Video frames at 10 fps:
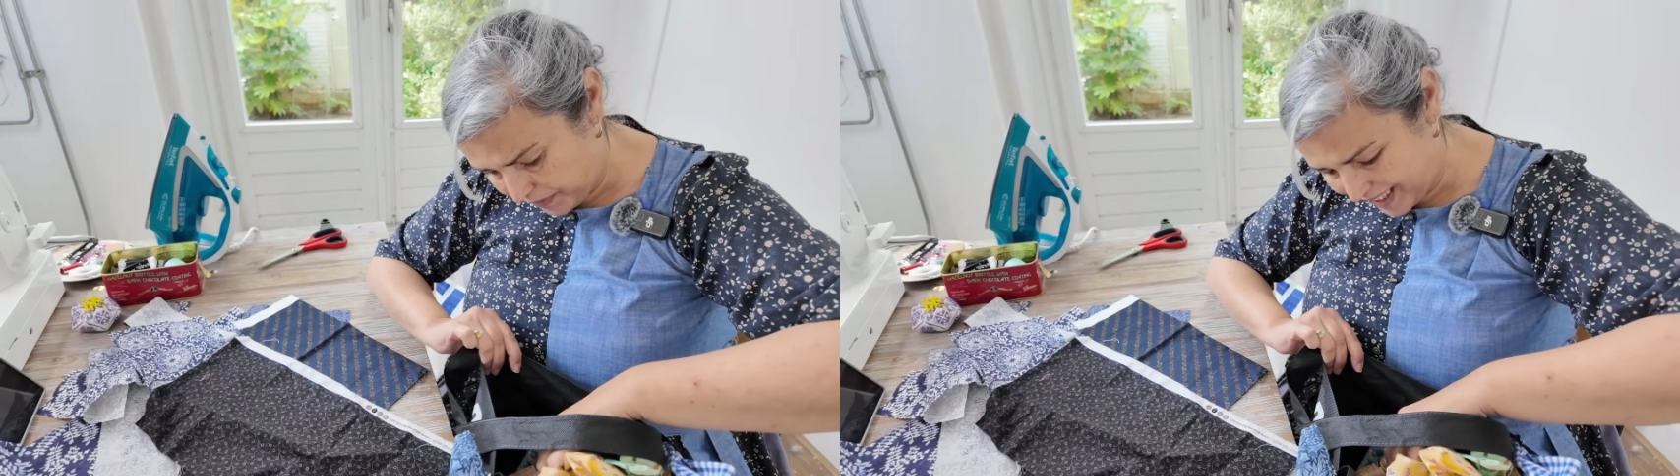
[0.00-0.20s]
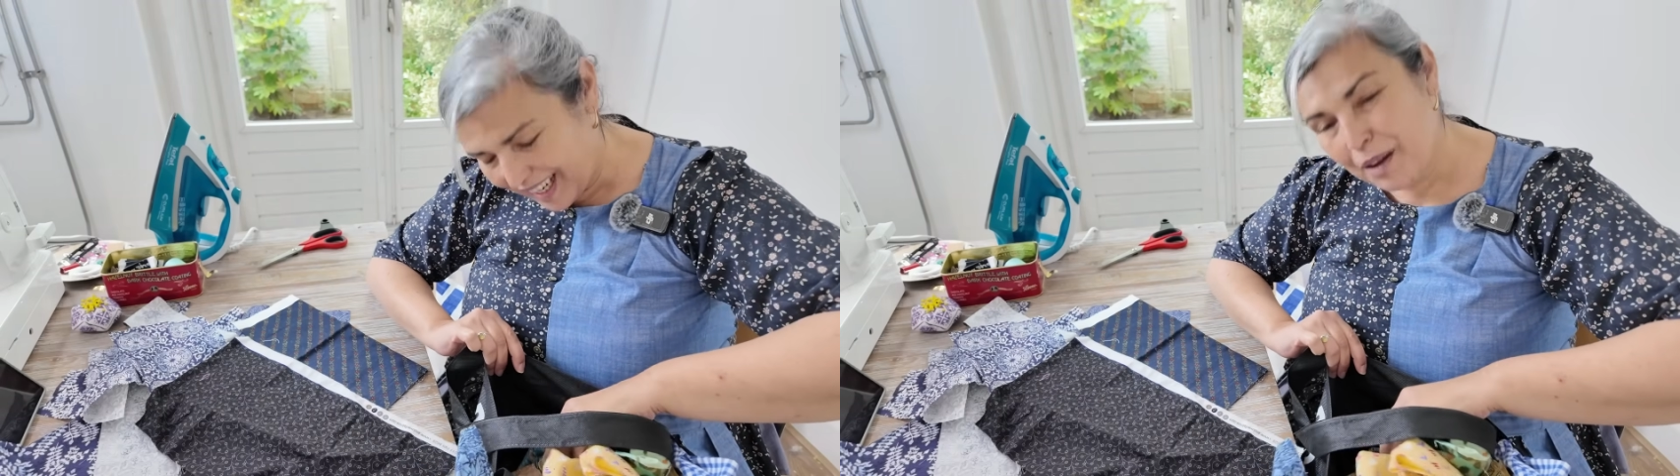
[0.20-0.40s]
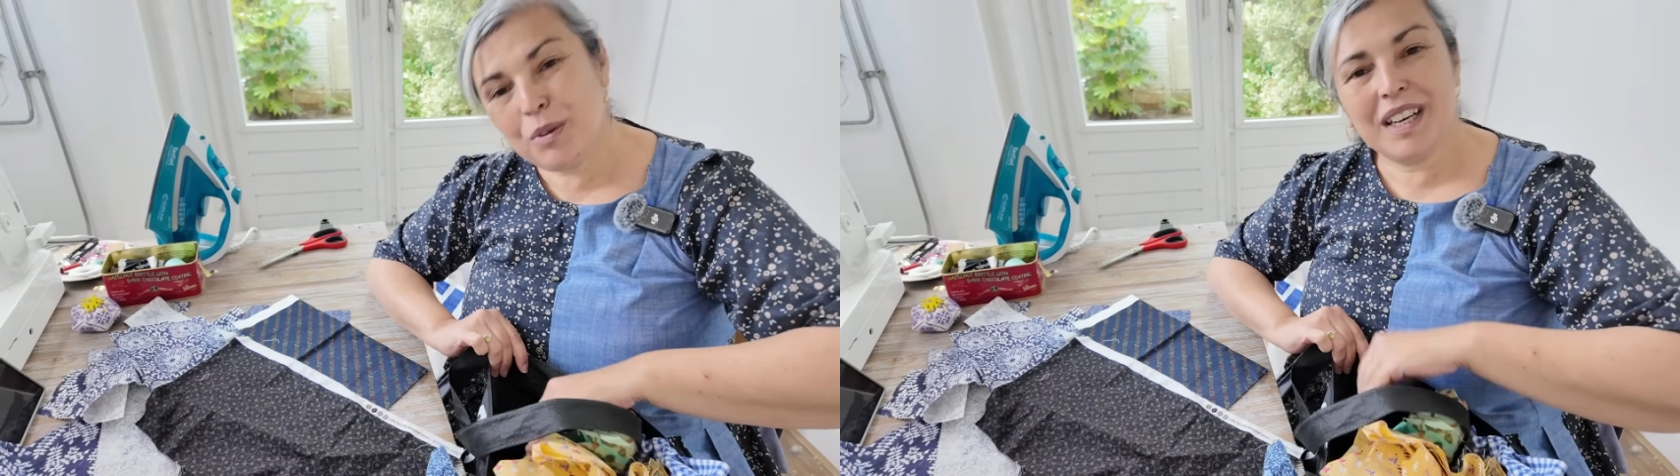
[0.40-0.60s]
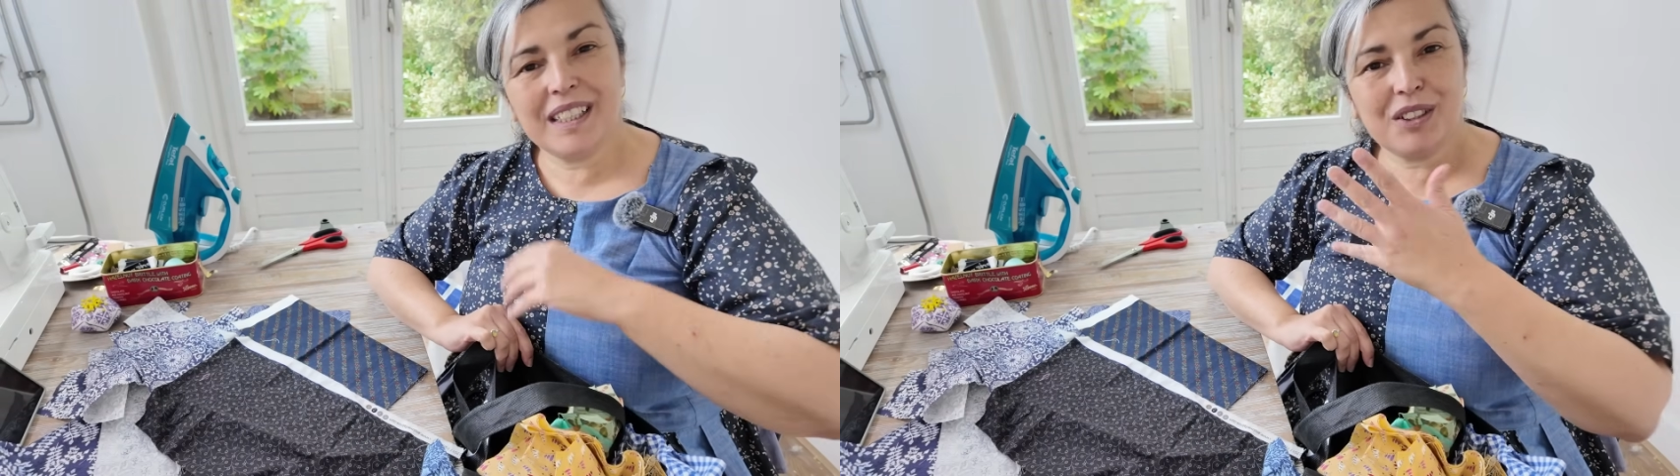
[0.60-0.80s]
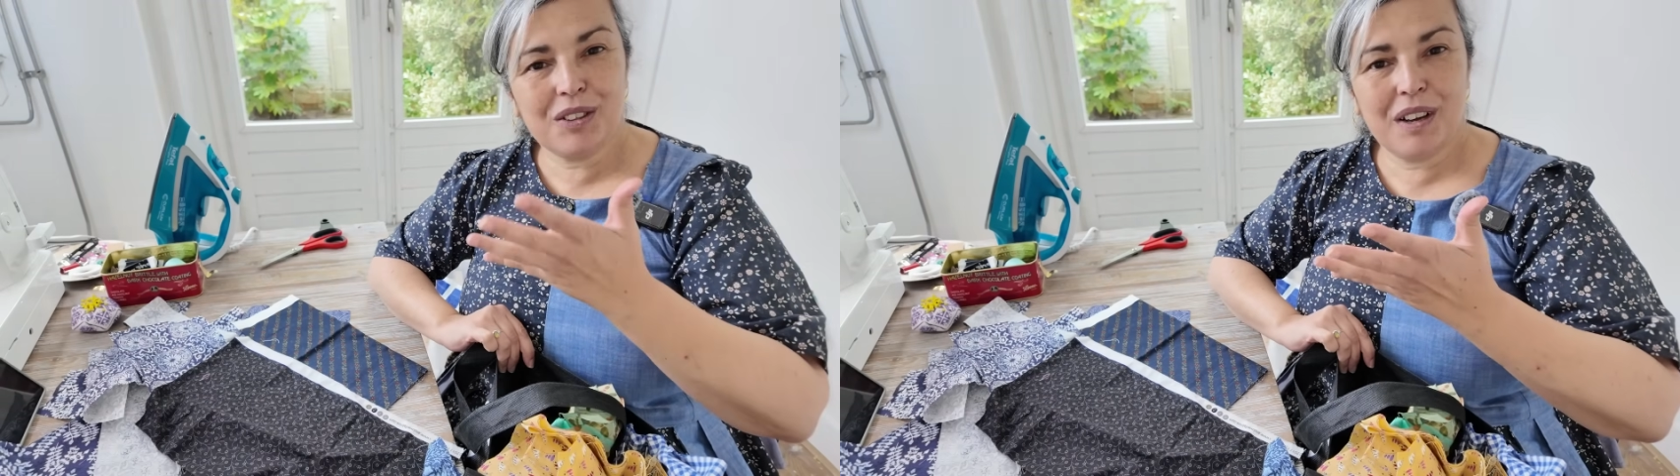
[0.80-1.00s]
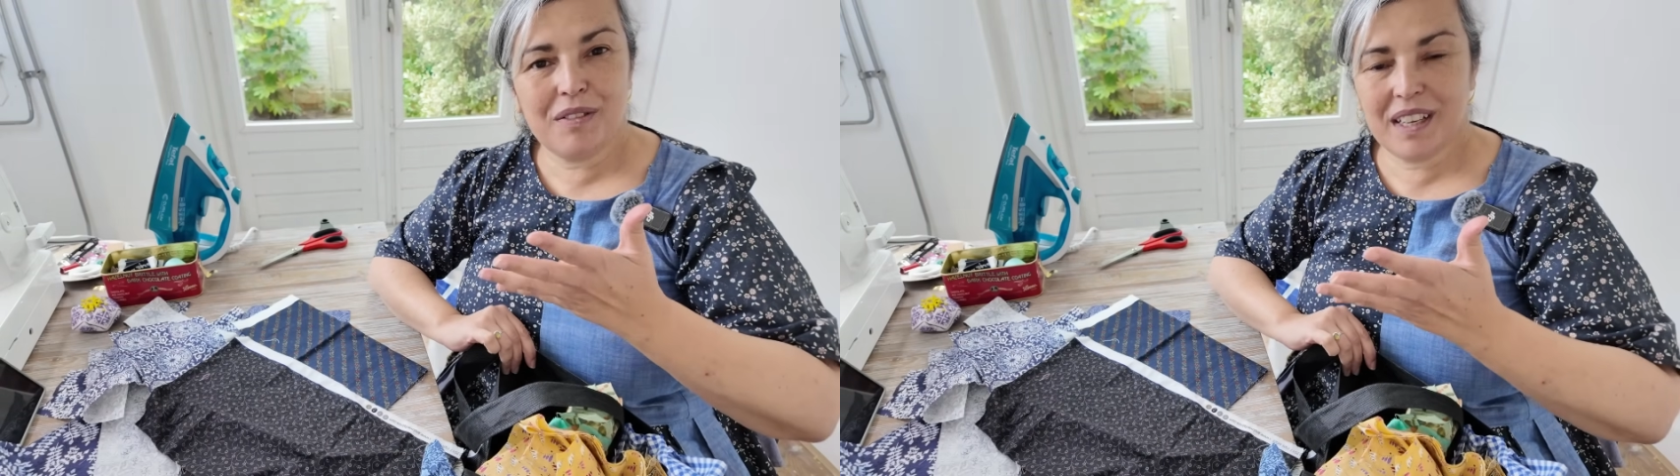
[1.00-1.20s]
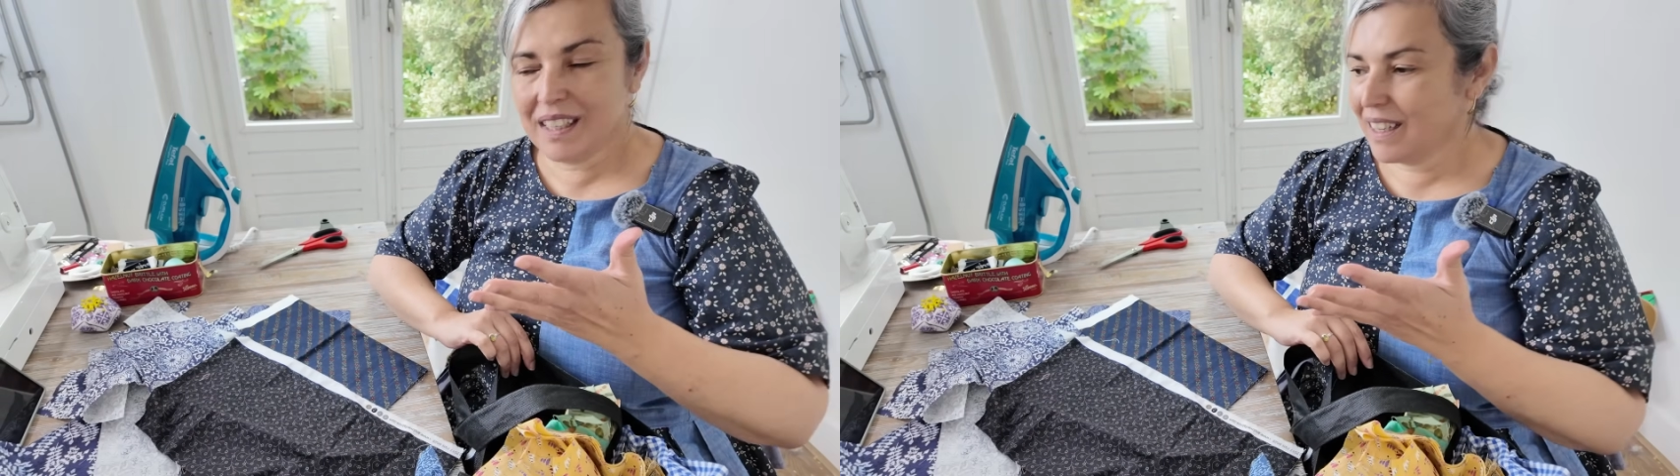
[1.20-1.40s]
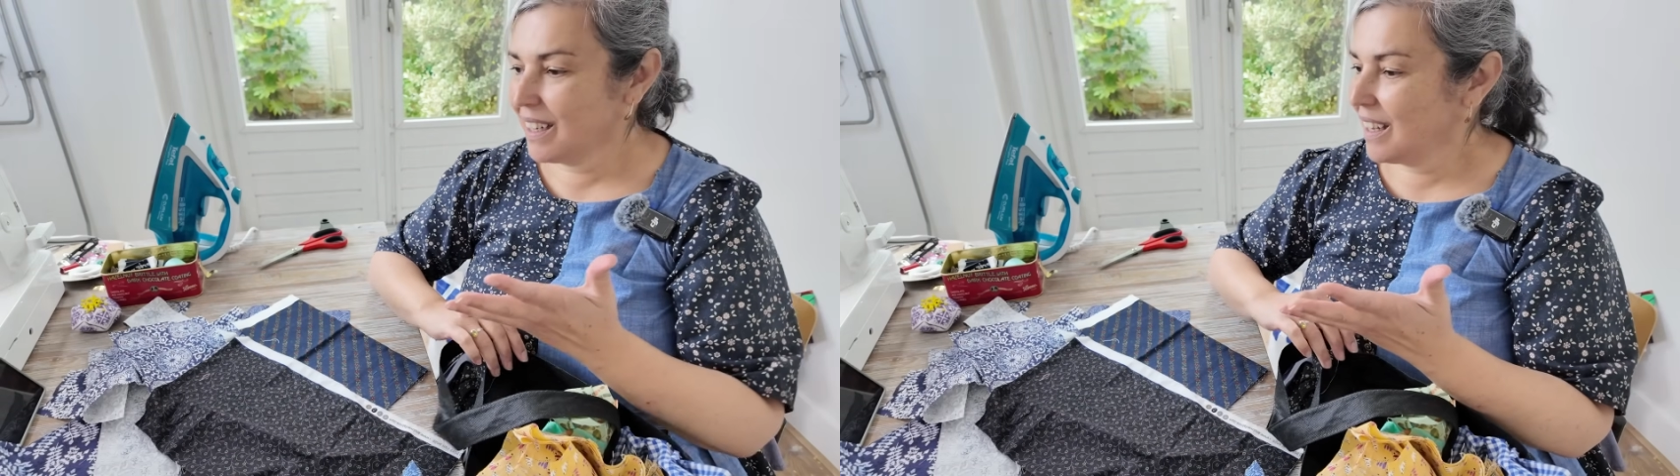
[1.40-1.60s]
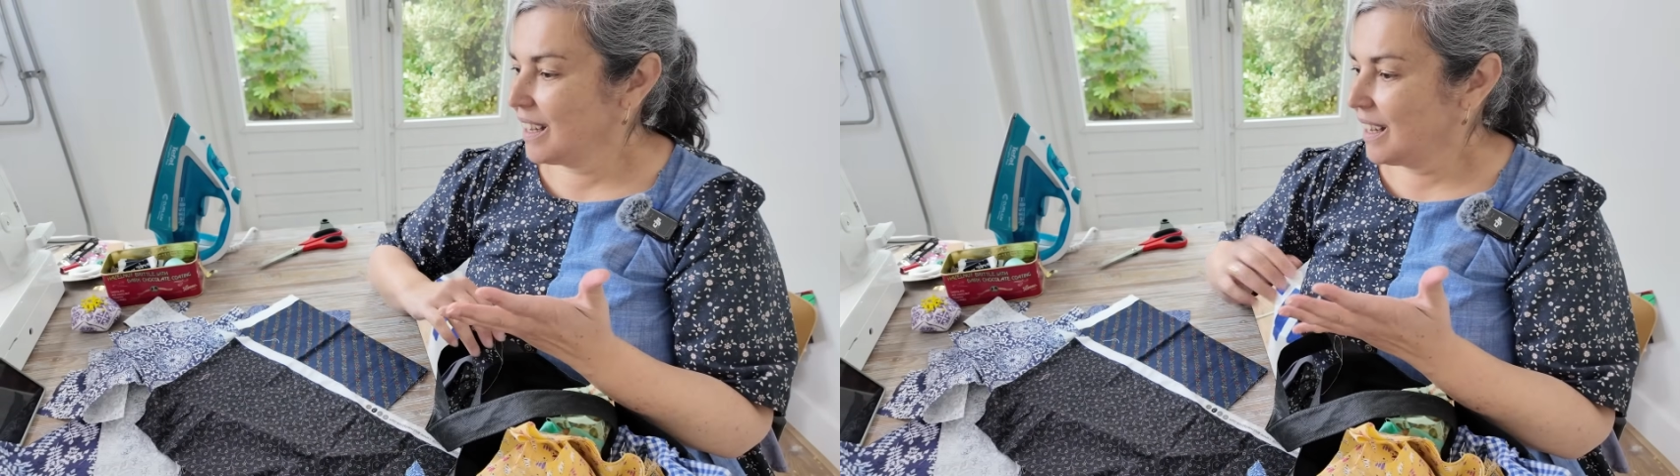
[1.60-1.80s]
See, I would like to have like